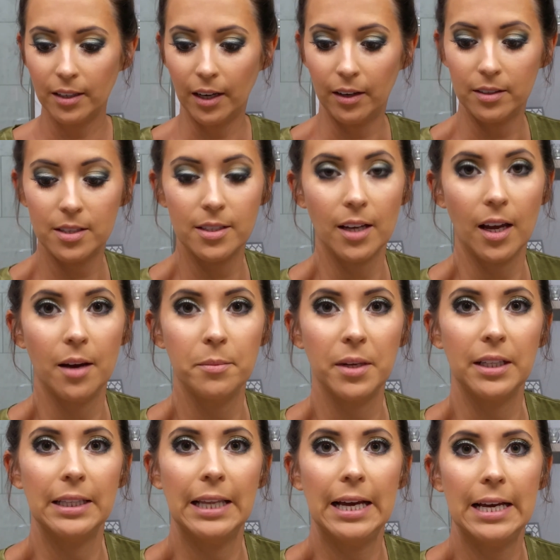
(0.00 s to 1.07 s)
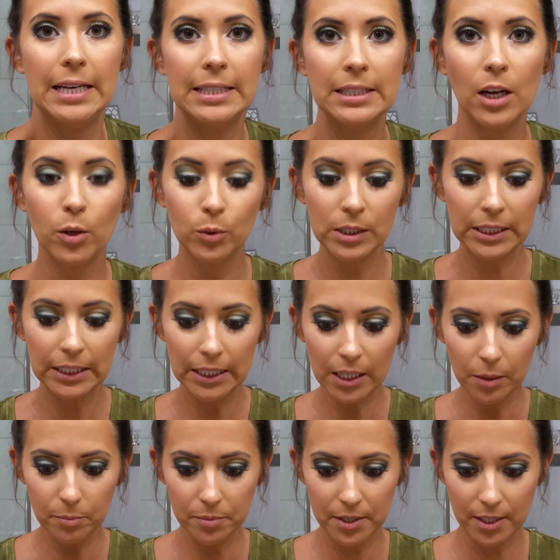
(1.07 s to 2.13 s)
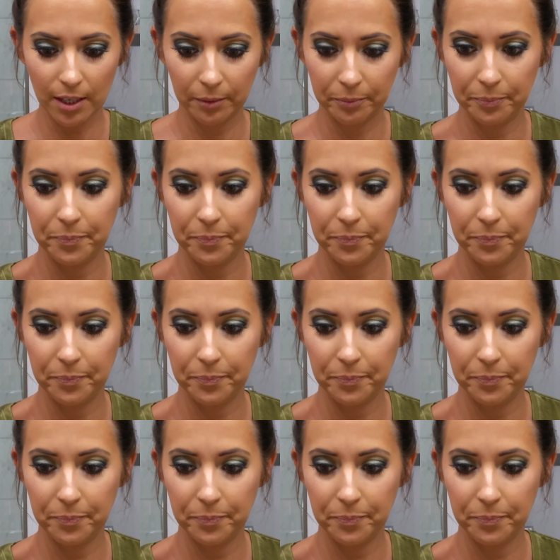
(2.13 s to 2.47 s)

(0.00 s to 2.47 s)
Now it's time to line those lips.